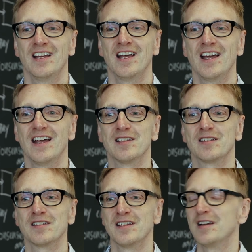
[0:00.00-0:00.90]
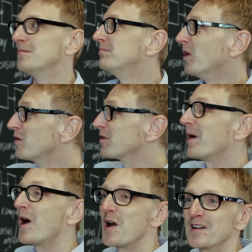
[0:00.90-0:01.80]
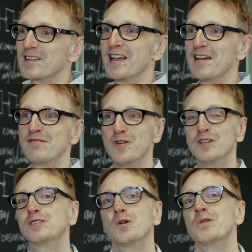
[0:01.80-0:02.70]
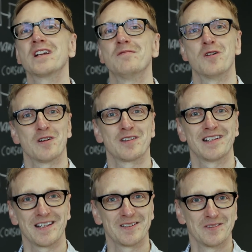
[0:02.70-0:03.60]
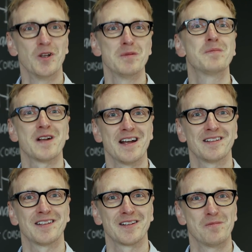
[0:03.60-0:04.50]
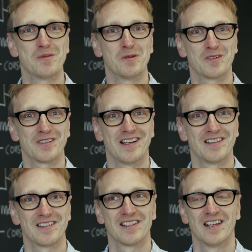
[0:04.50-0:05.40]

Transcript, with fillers: And both parts have won Turing Awards, like Nobel Prizes in computer science.